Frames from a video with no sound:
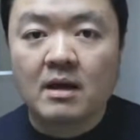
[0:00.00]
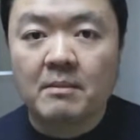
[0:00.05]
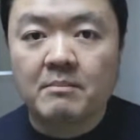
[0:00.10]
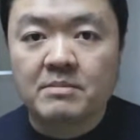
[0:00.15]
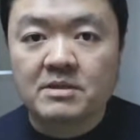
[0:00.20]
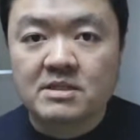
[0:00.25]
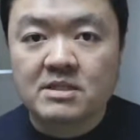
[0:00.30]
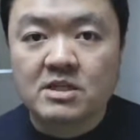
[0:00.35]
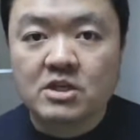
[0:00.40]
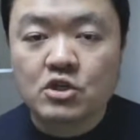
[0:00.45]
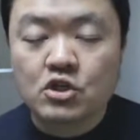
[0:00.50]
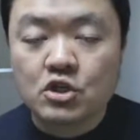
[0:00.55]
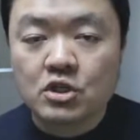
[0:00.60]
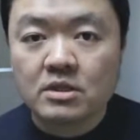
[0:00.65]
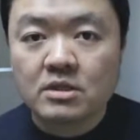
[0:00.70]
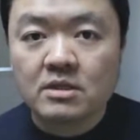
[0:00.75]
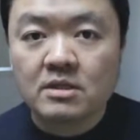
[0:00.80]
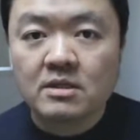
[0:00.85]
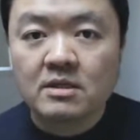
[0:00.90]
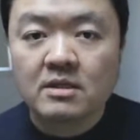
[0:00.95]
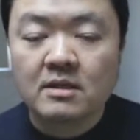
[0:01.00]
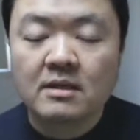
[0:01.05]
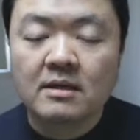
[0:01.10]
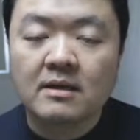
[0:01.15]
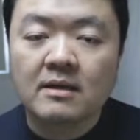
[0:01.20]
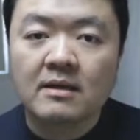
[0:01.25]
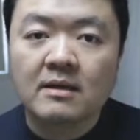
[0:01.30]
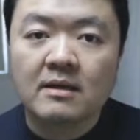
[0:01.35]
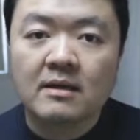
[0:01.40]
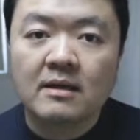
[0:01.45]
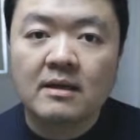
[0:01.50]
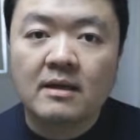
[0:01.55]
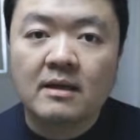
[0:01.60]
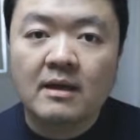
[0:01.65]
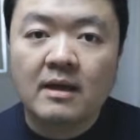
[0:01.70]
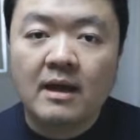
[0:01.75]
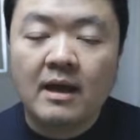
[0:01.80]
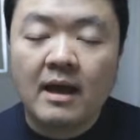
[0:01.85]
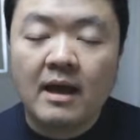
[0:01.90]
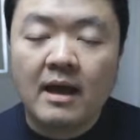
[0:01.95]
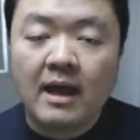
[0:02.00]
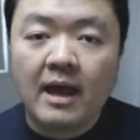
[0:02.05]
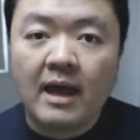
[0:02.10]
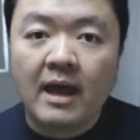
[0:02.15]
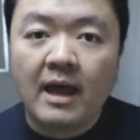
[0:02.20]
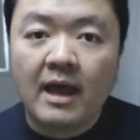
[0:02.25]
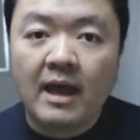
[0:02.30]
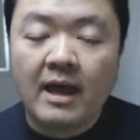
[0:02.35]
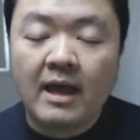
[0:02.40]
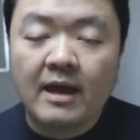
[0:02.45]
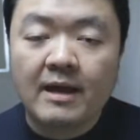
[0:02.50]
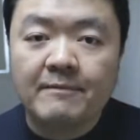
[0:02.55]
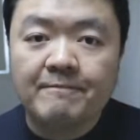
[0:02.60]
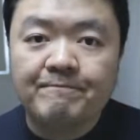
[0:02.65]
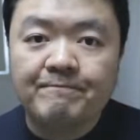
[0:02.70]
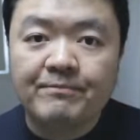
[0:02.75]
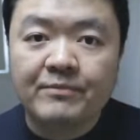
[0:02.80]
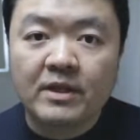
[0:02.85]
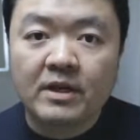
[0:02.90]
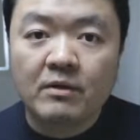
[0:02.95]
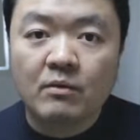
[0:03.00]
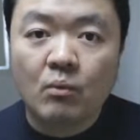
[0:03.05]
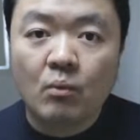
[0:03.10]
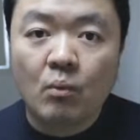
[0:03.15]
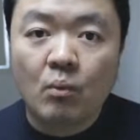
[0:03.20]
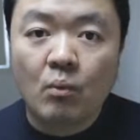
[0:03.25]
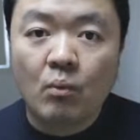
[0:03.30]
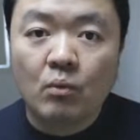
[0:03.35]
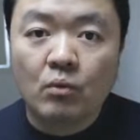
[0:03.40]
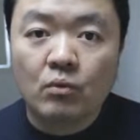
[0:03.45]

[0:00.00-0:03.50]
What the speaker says: composition, and